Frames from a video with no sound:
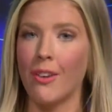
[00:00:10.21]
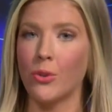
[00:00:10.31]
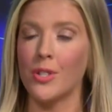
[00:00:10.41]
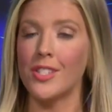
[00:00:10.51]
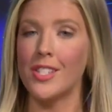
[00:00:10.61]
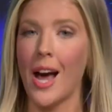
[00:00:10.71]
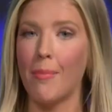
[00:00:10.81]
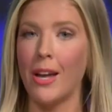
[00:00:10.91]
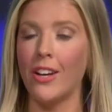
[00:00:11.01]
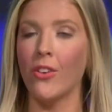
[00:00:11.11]
after a
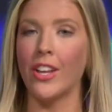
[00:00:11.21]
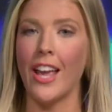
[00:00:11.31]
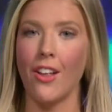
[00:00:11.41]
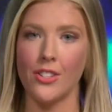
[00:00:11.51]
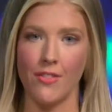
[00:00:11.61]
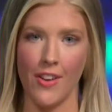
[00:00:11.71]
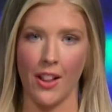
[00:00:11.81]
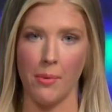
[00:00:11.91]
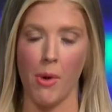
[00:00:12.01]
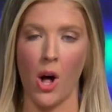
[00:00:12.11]
stabbing near the Gallatin
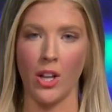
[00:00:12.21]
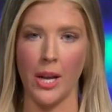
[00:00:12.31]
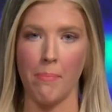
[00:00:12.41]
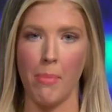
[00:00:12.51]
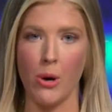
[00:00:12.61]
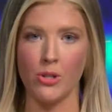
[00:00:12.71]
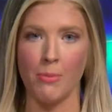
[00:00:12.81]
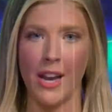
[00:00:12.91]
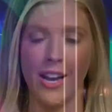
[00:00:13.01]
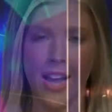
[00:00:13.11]
Valley Mall in Bozeman.